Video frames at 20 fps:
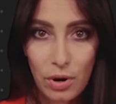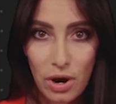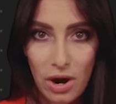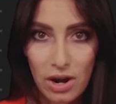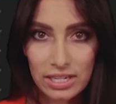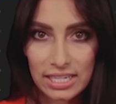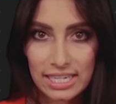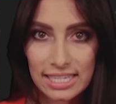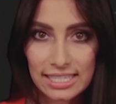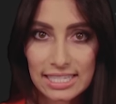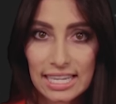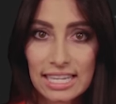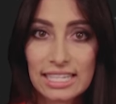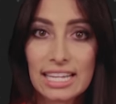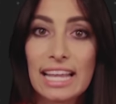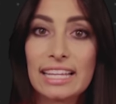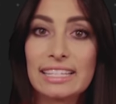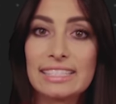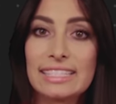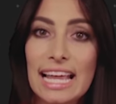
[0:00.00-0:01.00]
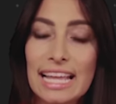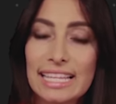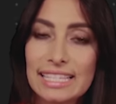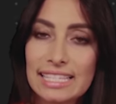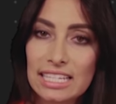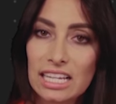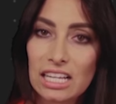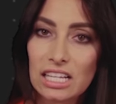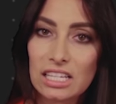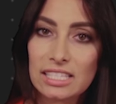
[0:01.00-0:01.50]
parties an
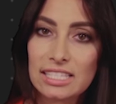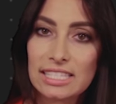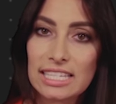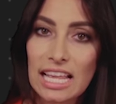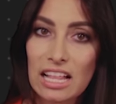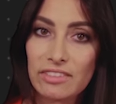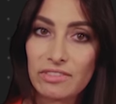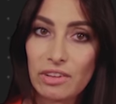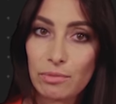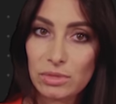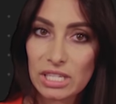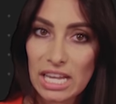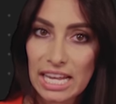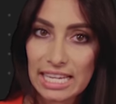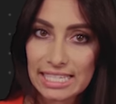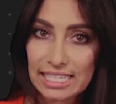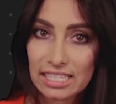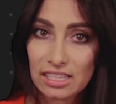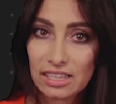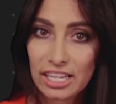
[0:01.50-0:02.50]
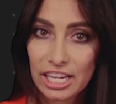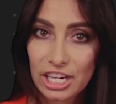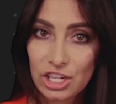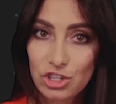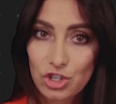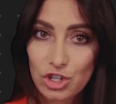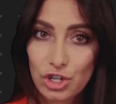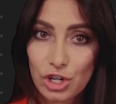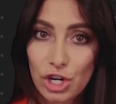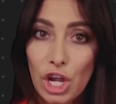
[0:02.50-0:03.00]
identical self-updating
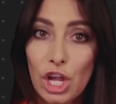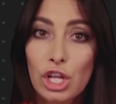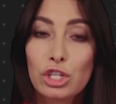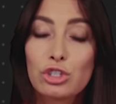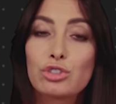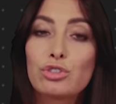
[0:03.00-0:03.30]
ledger